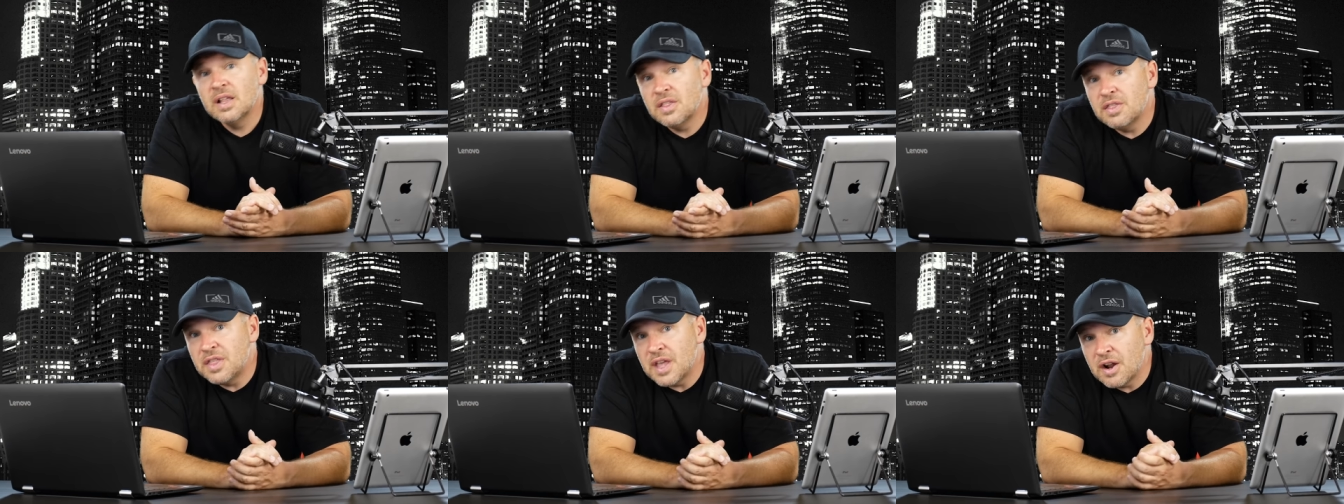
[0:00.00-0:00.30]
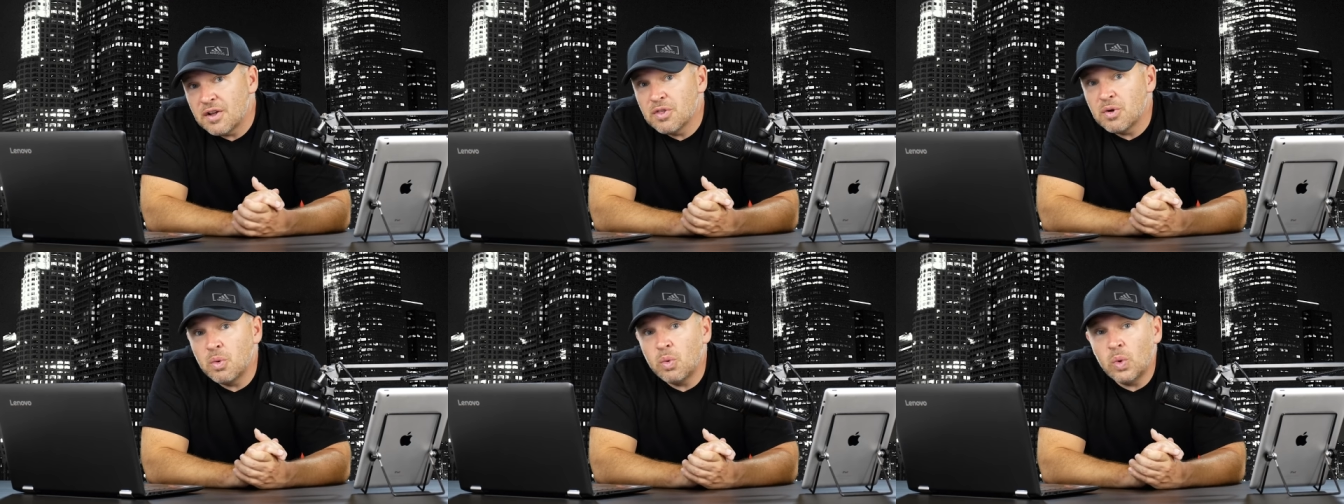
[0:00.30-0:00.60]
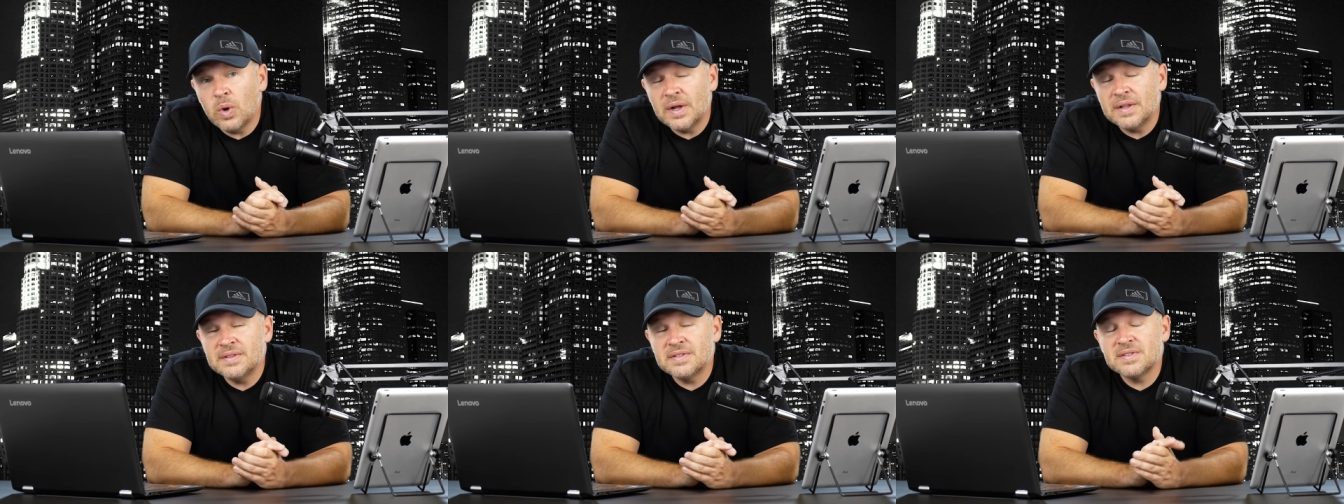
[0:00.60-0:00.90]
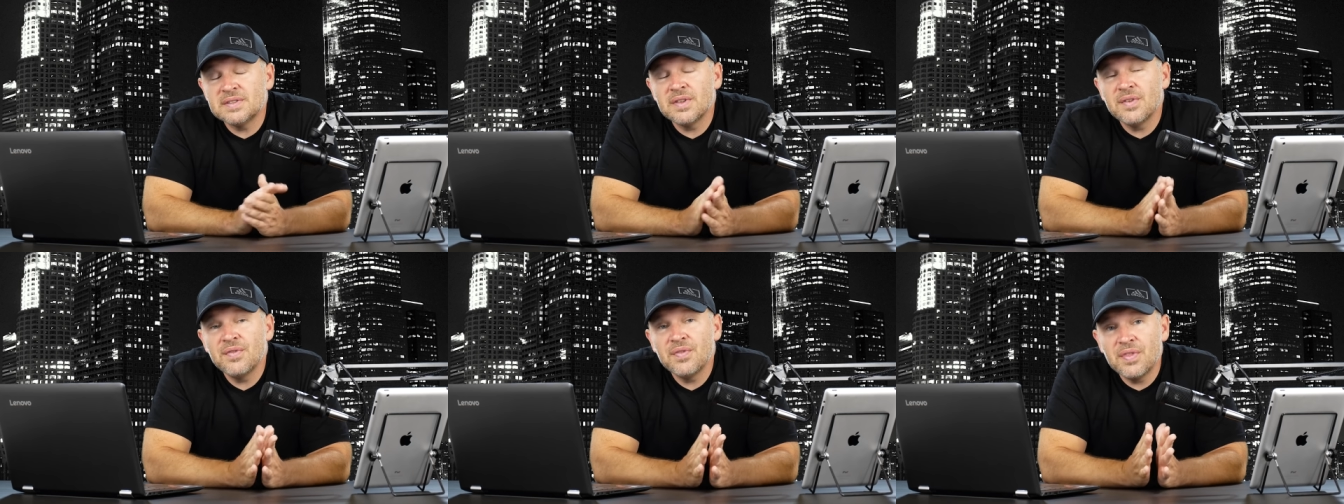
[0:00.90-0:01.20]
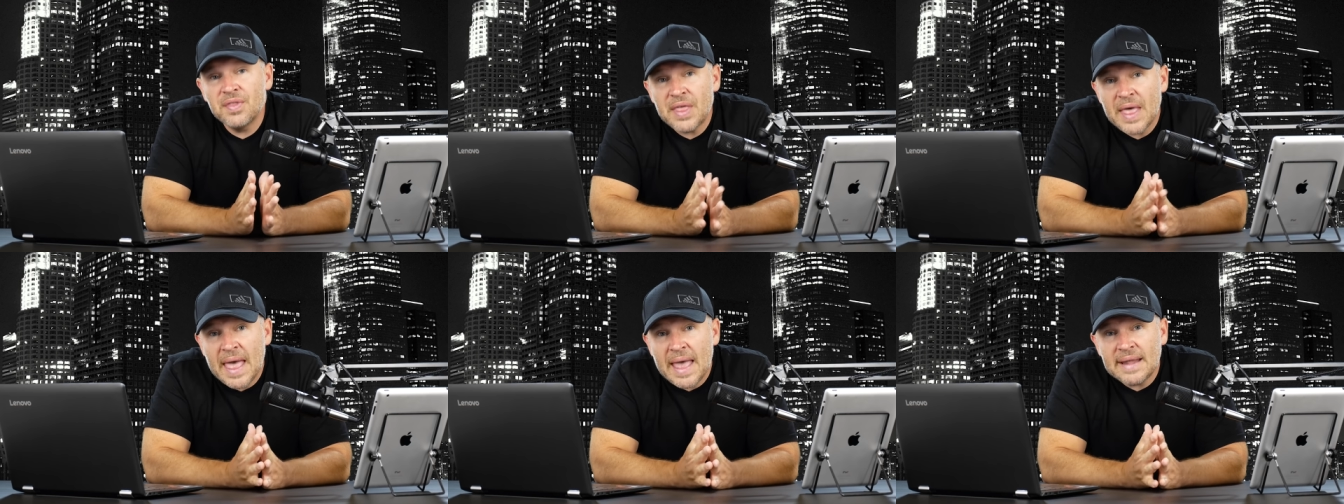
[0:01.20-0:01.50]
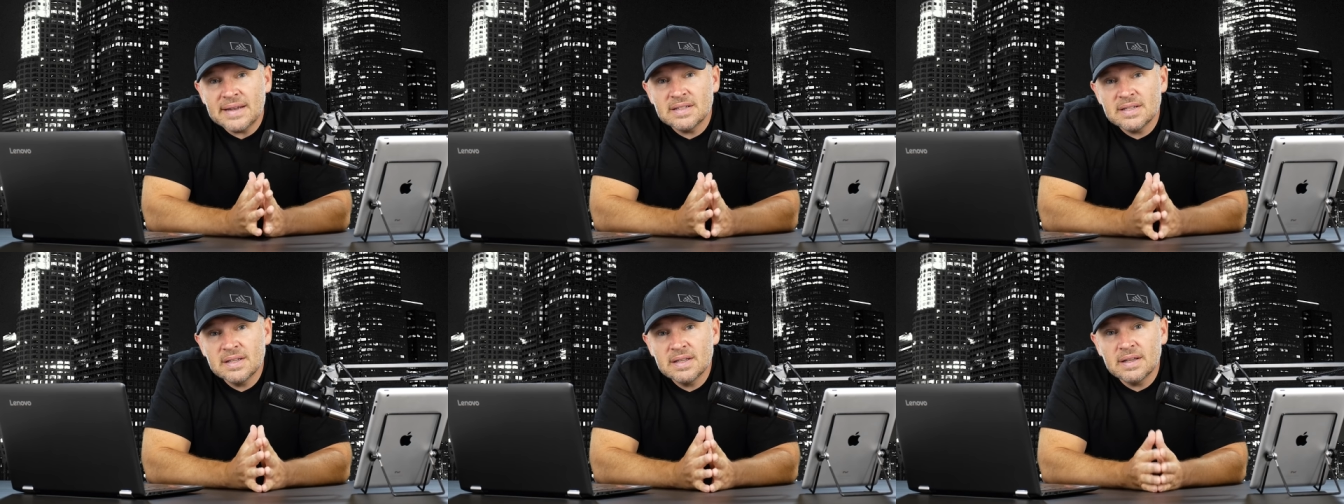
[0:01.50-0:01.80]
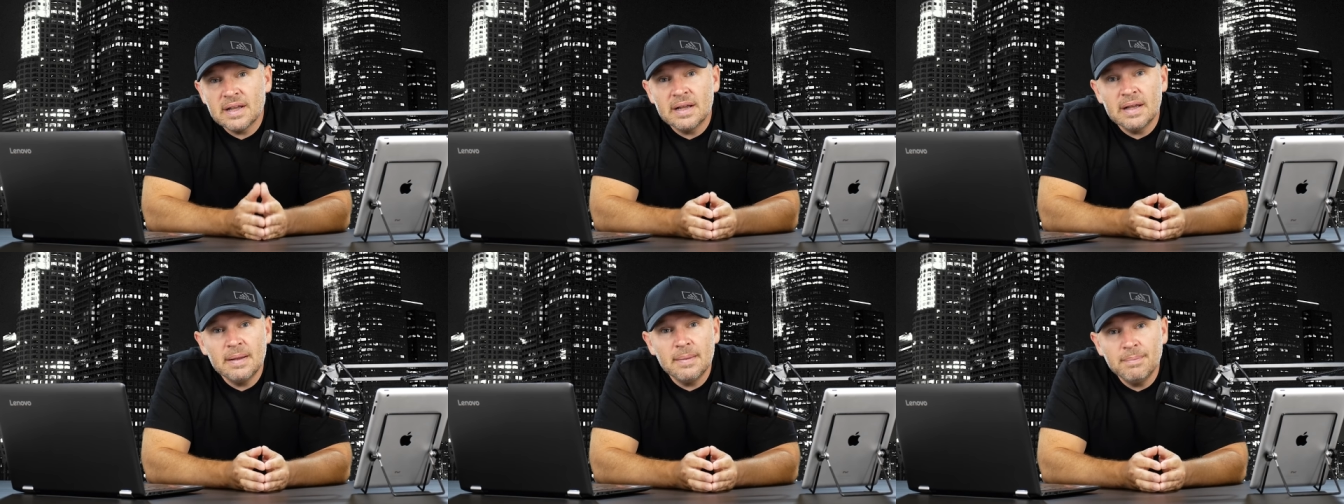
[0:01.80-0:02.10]
they're the ones that
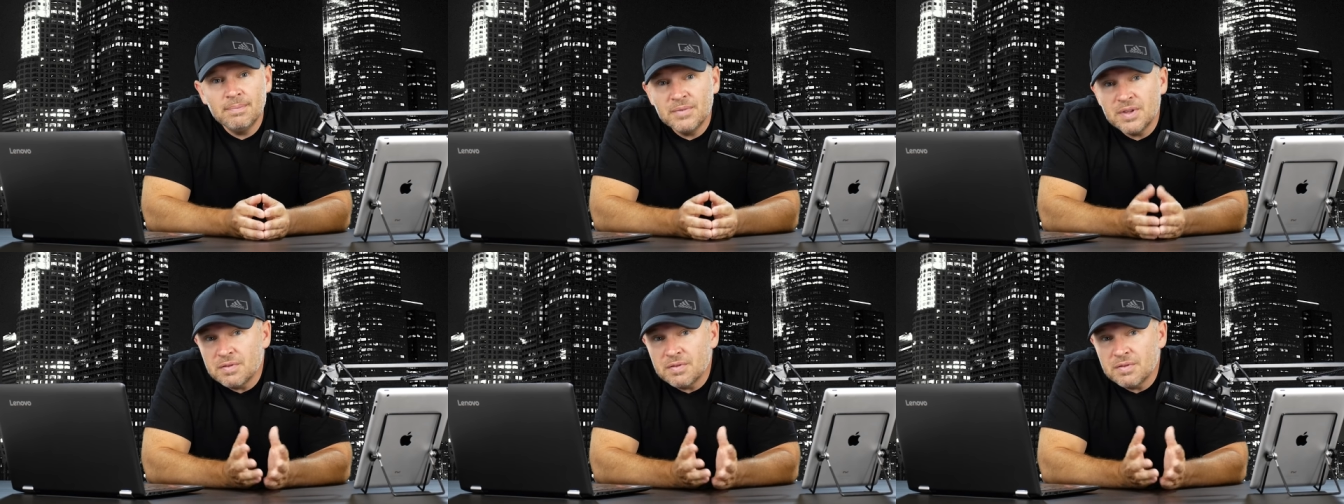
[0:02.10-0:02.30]
um,